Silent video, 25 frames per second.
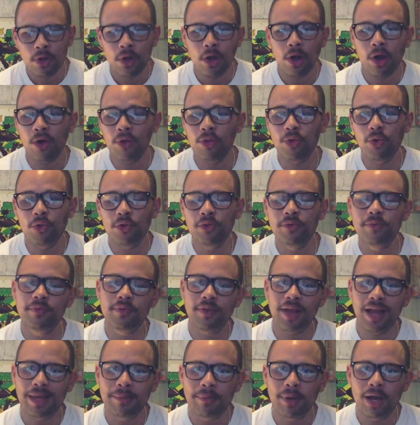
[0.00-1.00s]
Although the
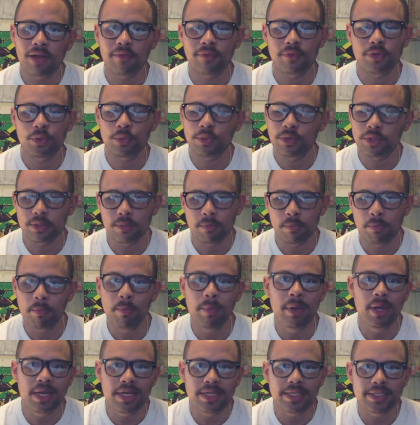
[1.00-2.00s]
flyby view is
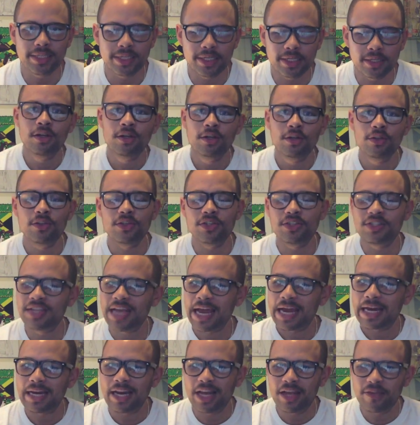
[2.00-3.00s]
amazing, the
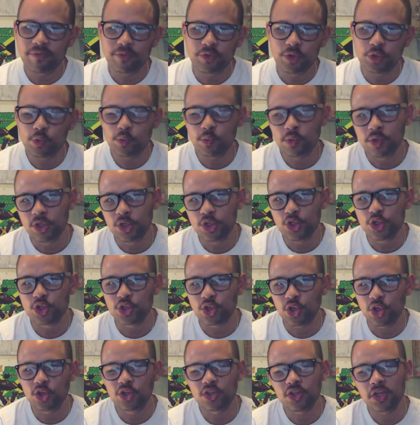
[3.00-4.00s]
satellite view really just
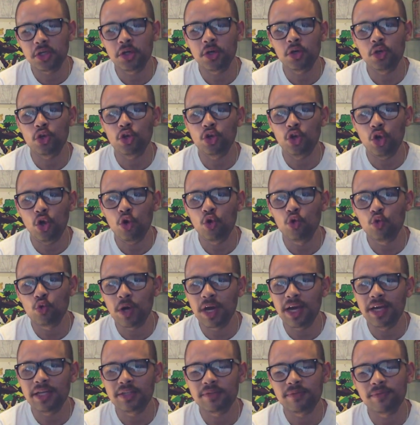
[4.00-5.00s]
looks like a low-res,